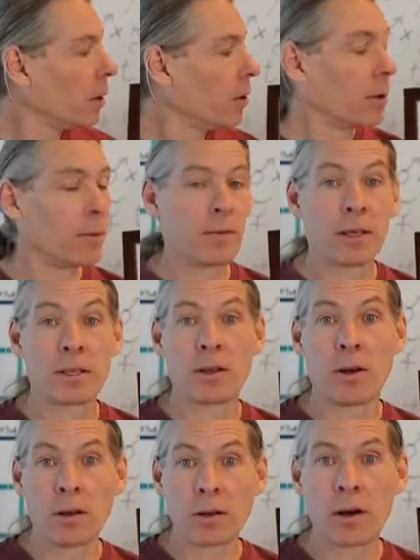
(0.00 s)
You can fix your
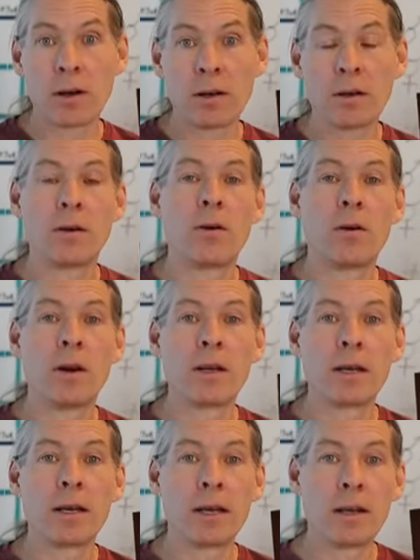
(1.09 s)
old car, or you
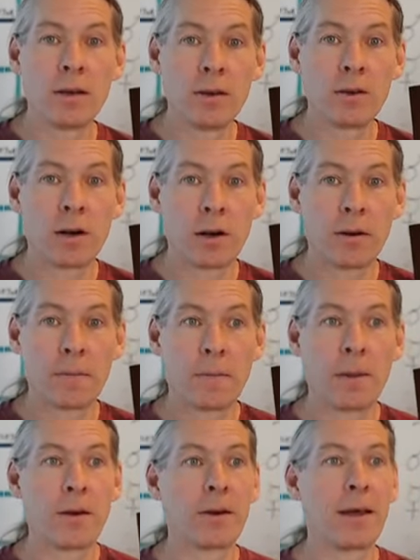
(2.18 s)
could get a new car,
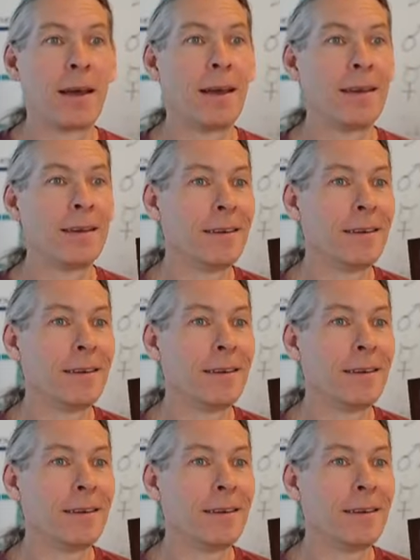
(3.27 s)
okay?